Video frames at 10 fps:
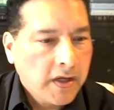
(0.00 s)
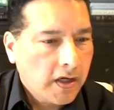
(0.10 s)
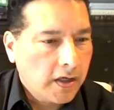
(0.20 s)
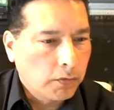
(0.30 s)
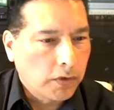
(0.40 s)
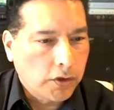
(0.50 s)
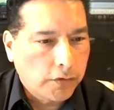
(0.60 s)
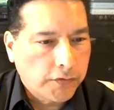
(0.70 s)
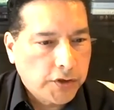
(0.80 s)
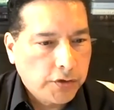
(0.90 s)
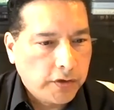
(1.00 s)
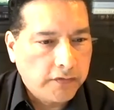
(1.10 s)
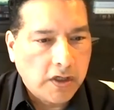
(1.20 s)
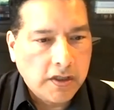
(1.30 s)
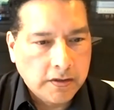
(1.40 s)
We'll go over to
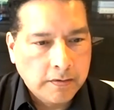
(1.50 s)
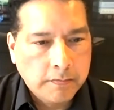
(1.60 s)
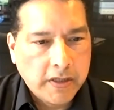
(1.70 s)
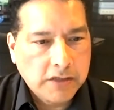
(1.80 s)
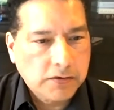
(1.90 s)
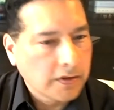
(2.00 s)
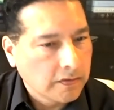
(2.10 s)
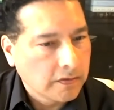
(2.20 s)
Yvonne Maxwell.